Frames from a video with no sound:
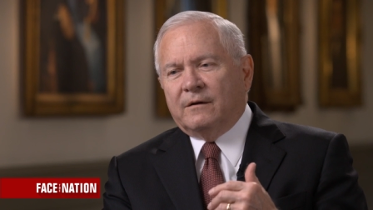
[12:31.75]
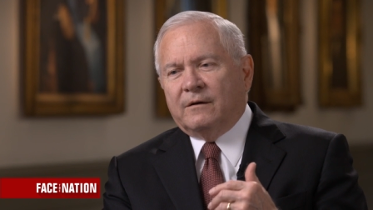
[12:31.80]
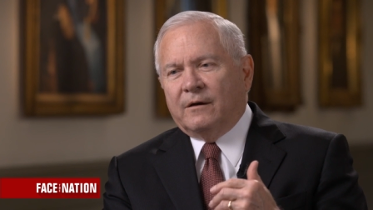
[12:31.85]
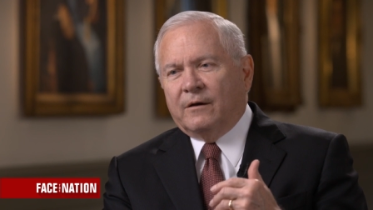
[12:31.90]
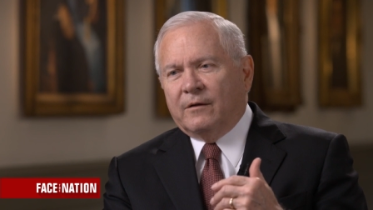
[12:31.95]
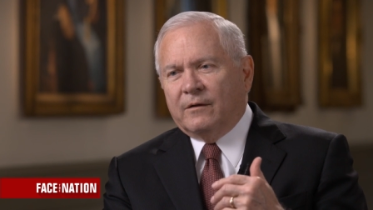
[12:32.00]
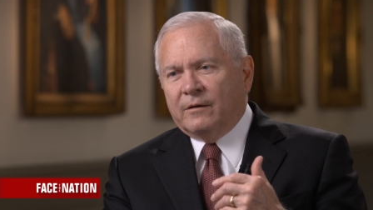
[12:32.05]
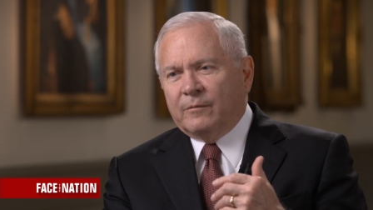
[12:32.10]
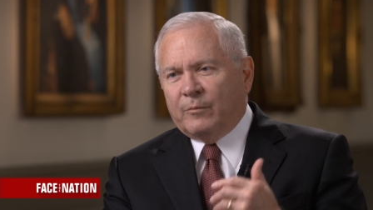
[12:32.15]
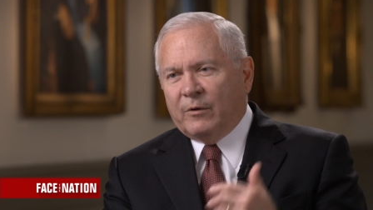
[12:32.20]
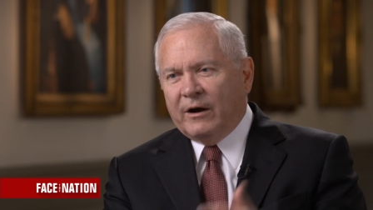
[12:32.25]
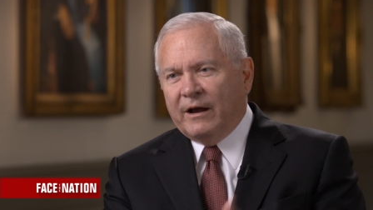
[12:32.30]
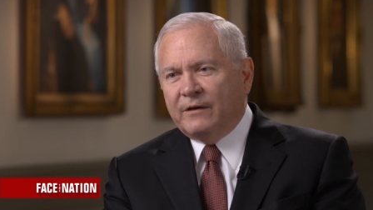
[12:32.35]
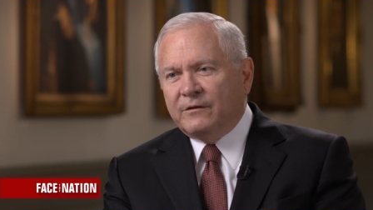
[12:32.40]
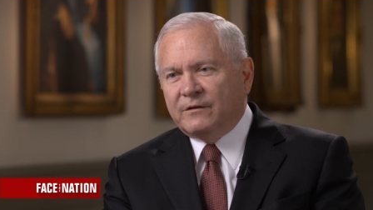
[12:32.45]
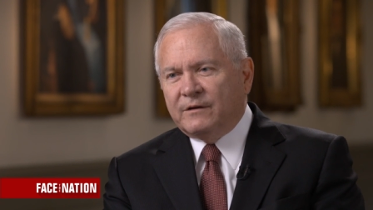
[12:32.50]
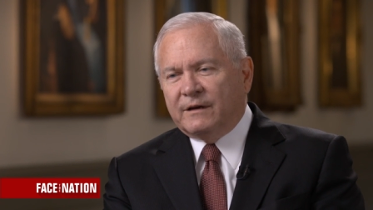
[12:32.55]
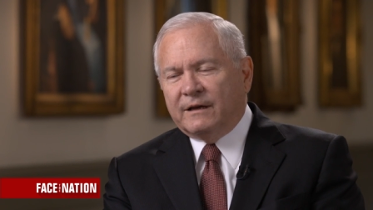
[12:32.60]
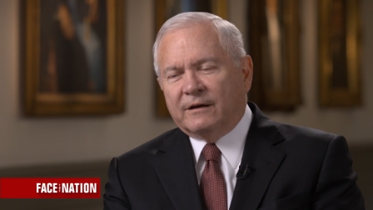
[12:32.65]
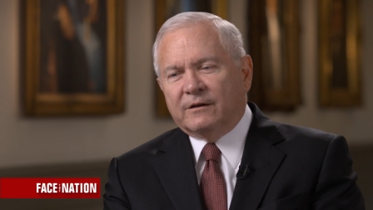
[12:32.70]
uh, the
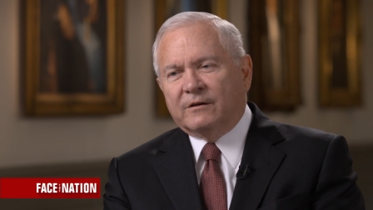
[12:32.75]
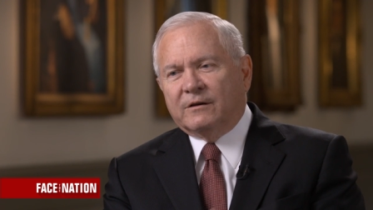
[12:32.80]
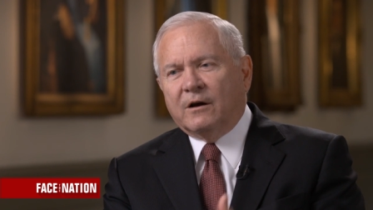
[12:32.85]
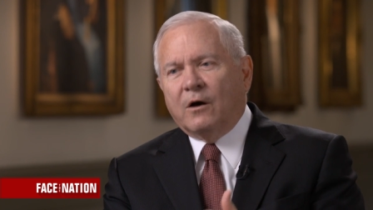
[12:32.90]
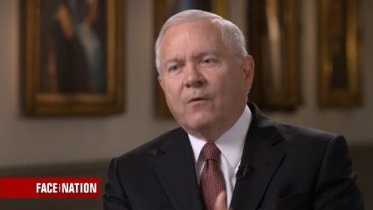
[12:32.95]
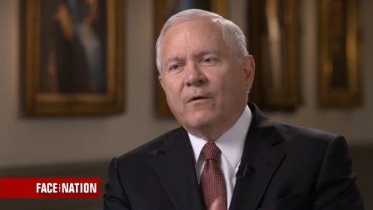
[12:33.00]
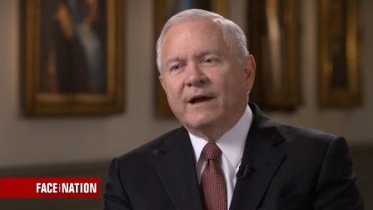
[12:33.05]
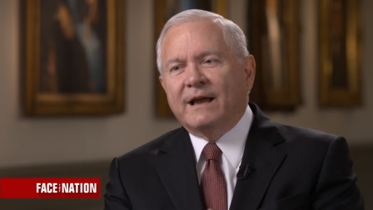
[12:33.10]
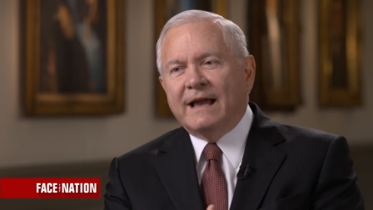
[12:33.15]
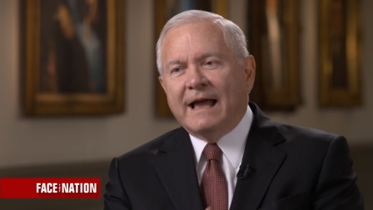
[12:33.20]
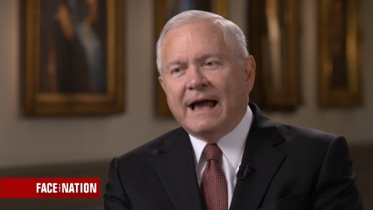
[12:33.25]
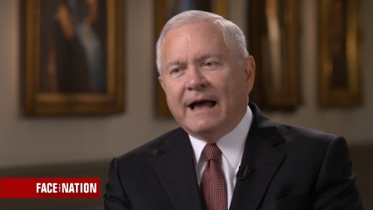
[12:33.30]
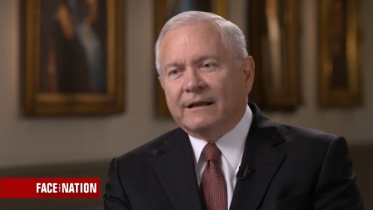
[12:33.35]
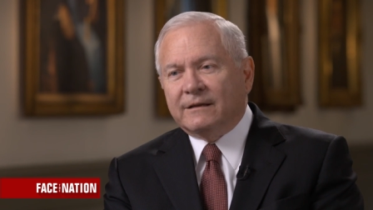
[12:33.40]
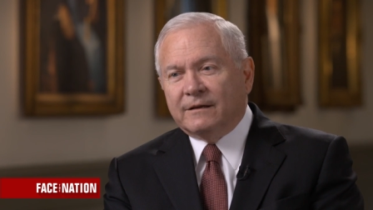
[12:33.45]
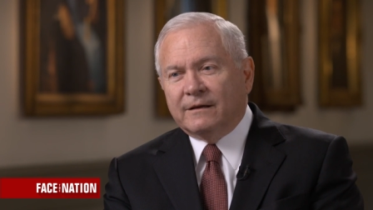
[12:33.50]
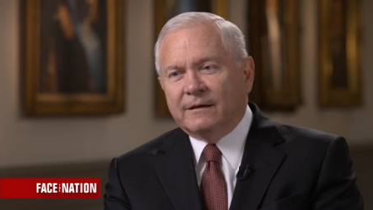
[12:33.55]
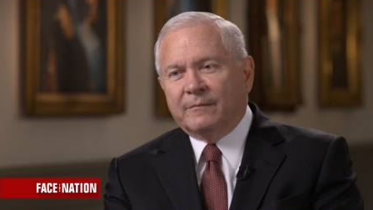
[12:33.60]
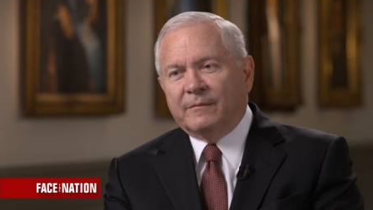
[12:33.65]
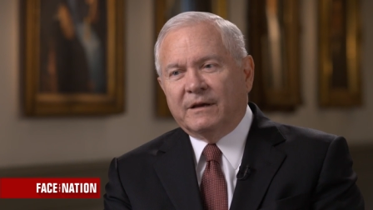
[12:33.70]
president going
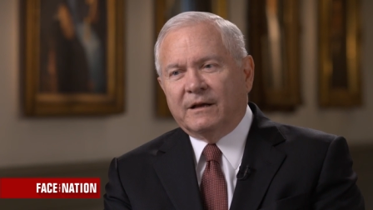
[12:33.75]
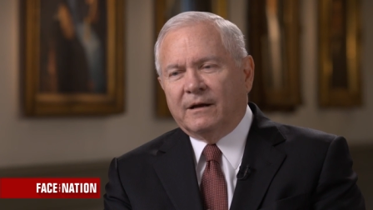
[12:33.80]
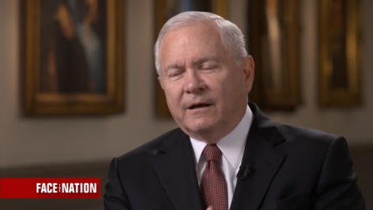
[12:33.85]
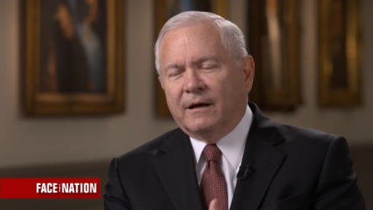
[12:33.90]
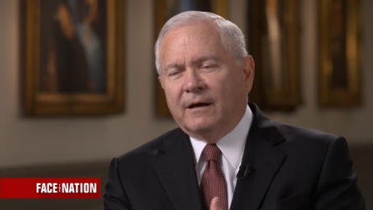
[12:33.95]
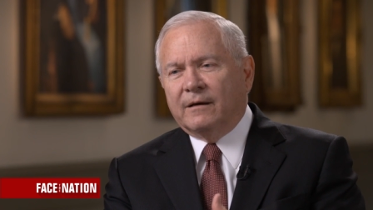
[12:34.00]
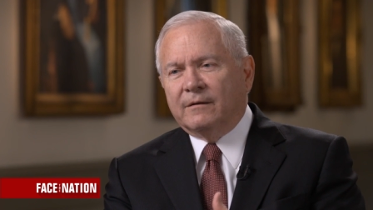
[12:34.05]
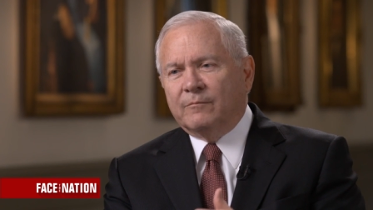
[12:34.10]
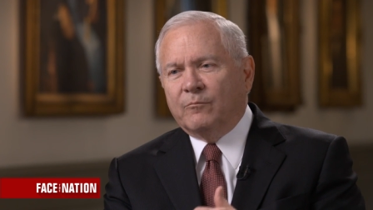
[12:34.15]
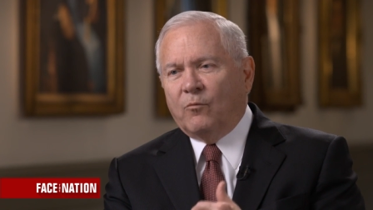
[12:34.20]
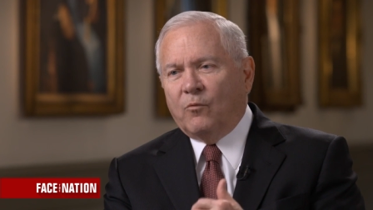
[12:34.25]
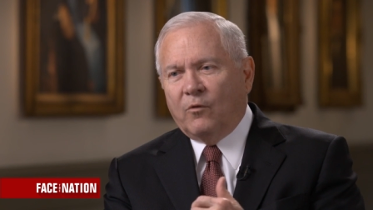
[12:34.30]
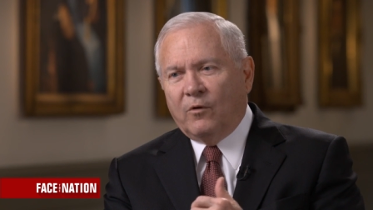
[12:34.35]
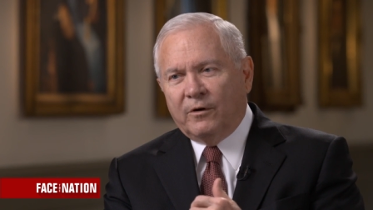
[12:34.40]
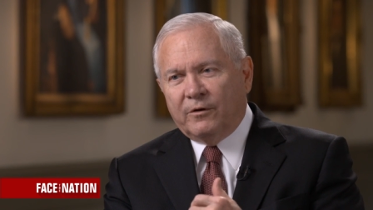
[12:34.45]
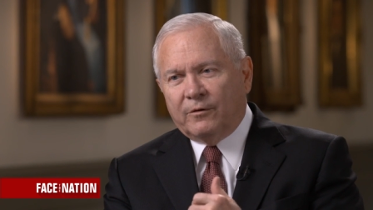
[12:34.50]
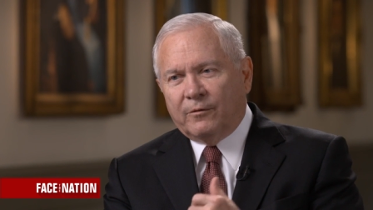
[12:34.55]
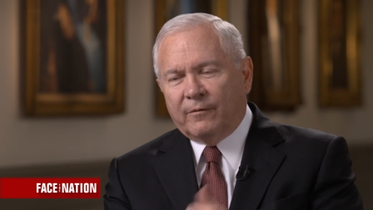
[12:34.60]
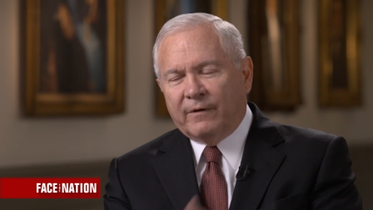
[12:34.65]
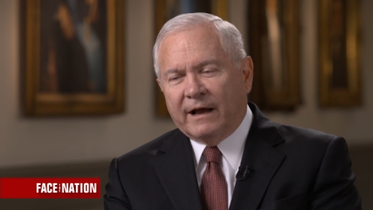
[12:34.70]
at them in a
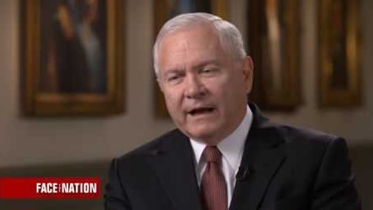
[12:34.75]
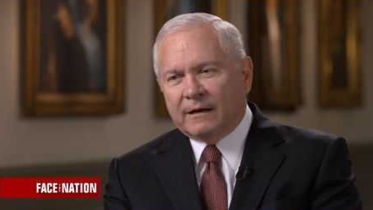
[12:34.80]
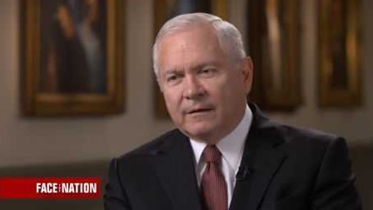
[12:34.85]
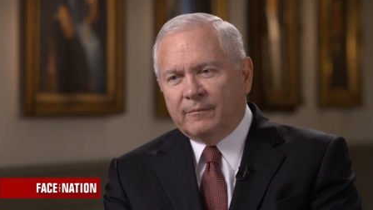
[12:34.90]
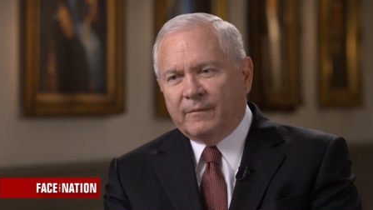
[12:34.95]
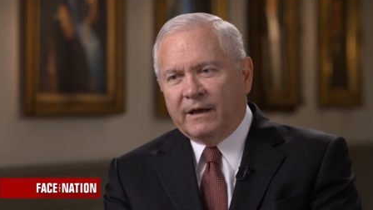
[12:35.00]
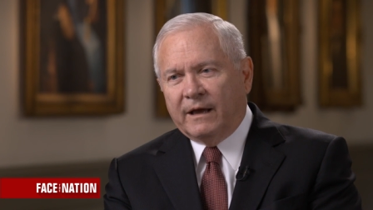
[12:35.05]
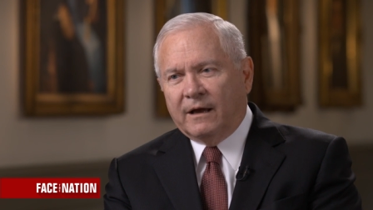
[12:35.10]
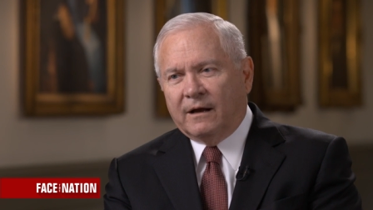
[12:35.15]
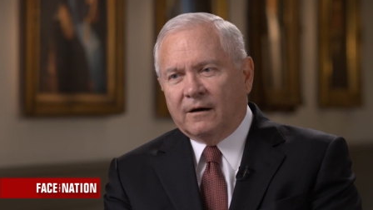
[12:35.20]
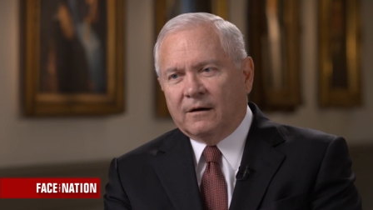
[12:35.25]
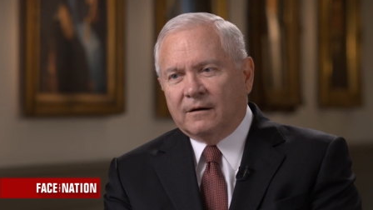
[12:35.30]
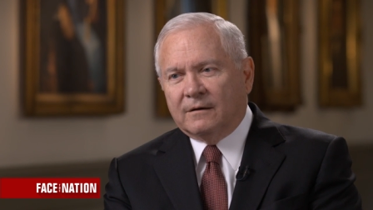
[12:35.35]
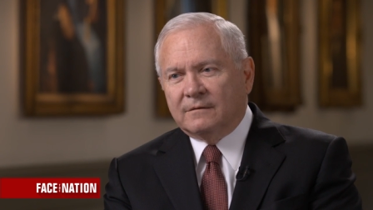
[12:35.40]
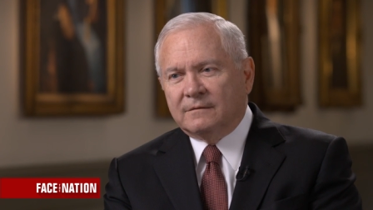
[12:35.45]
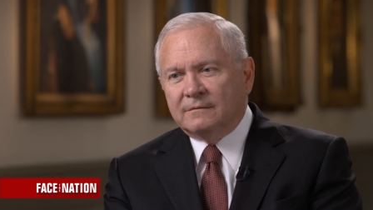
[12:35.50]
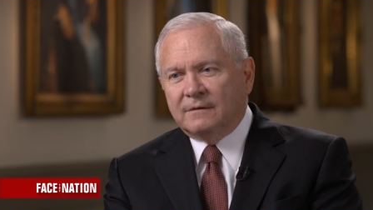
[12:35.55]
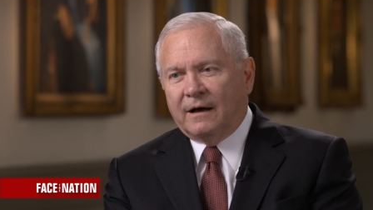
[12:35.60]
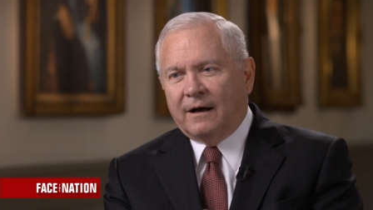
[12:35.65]
more direct manner,